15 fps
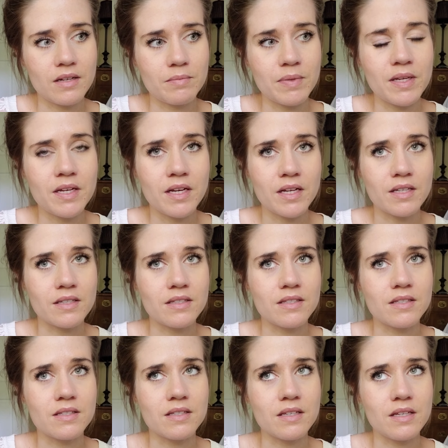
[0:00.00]

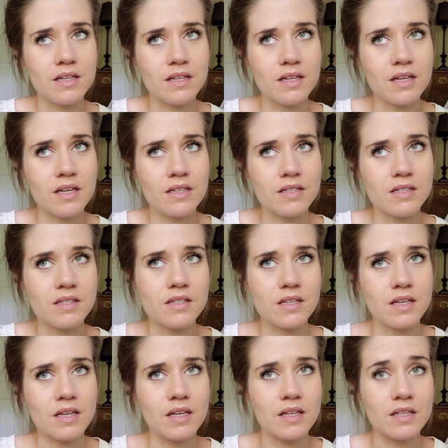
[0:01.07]
because
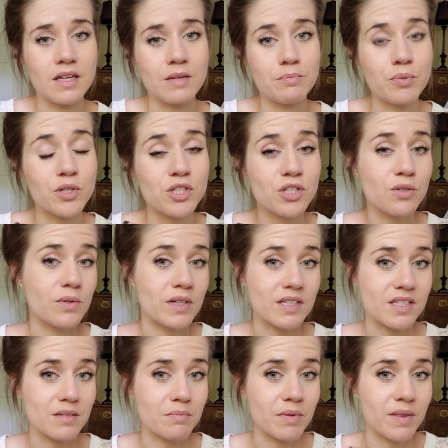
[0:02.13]
it puts you in a
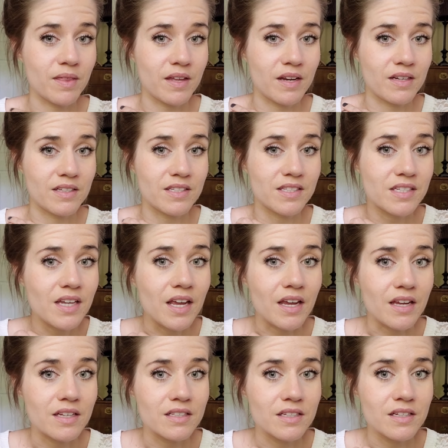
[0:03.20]
sympathetic
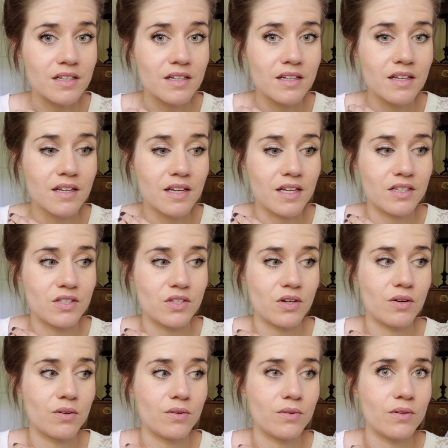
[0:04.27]
state. And
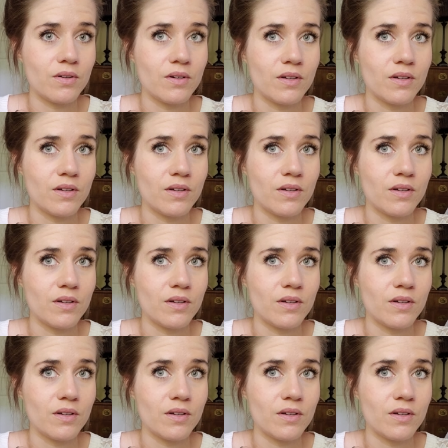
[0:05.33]
so